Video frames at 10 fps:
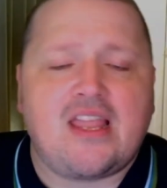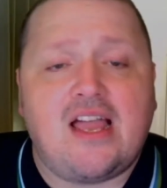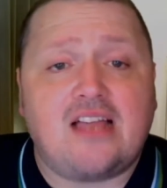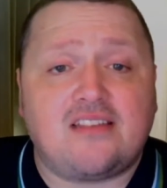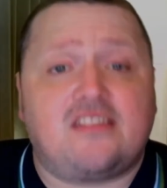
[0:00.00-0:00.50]

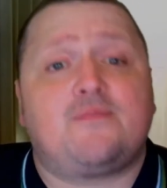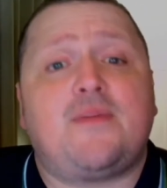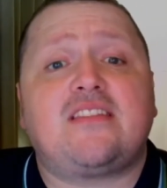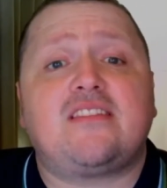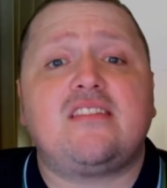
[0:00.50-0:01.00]
As
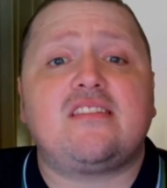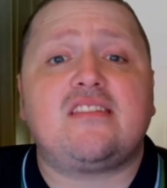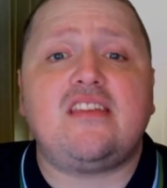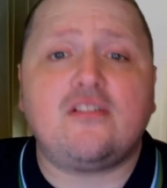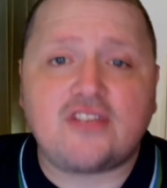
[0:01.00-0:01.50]
expected, the
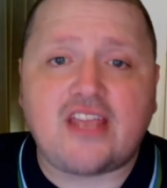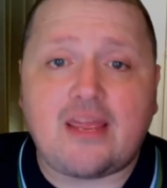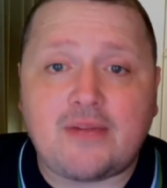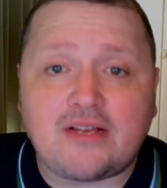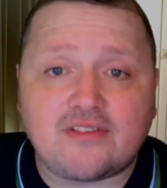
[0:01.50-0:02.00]
Sea Eagles
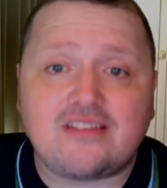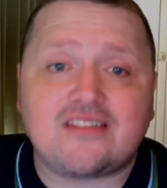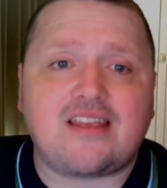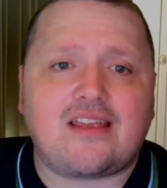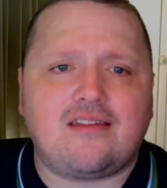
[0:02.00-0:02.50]
came out in the
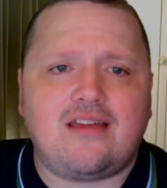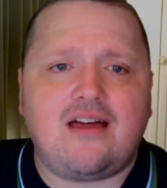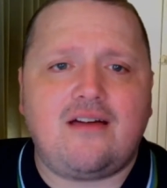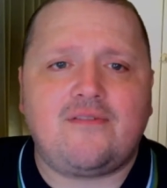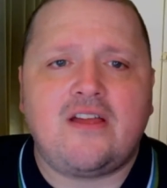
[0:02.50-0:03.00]
second
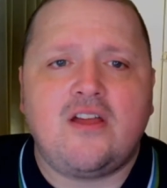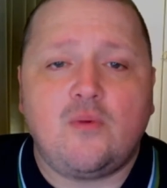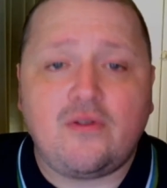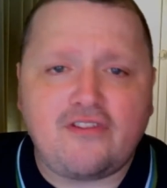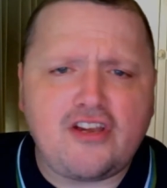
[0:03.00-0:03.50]
half
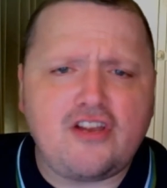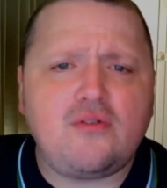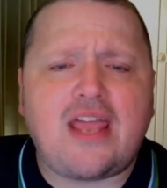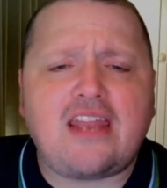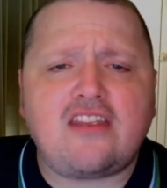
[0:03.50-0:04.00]
with
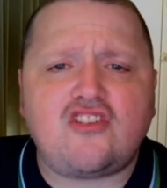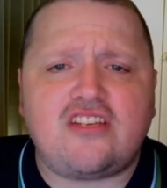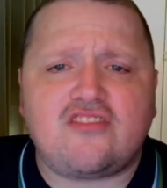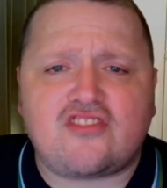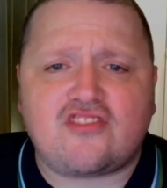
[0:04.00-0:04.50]
renewed
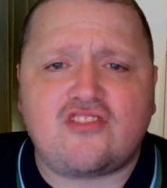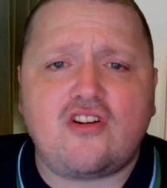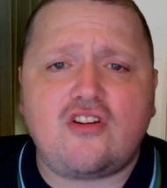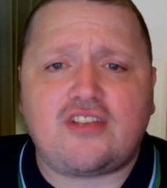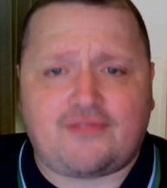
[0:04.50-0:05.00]
energy and
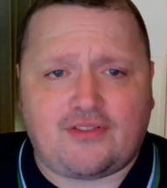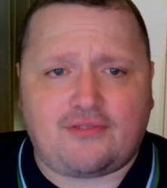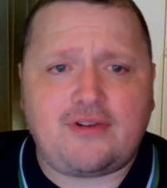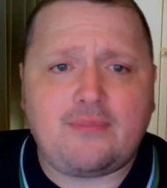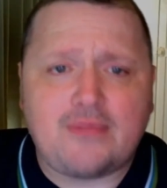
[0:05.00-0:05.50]
scored after
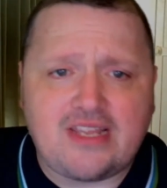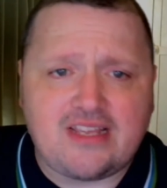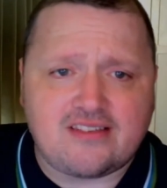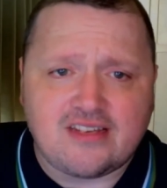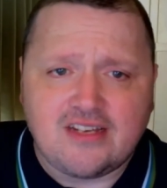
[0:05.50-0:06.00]
3
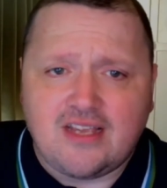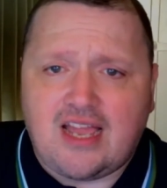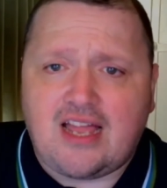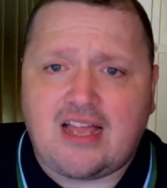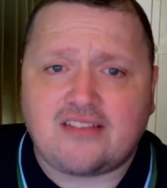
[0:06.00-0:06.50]
minutes
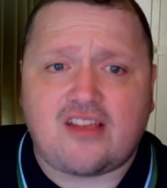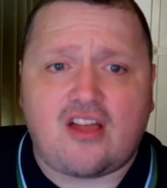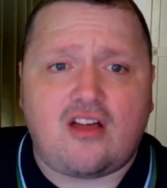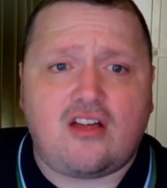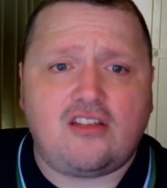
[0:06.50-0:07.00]
as
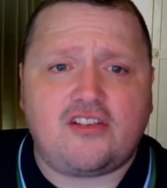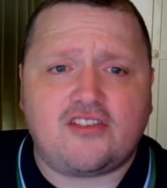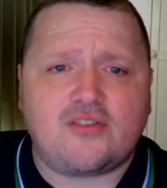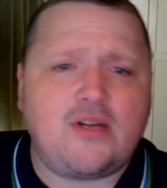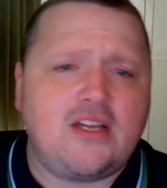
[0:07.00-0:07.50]
Ola Katua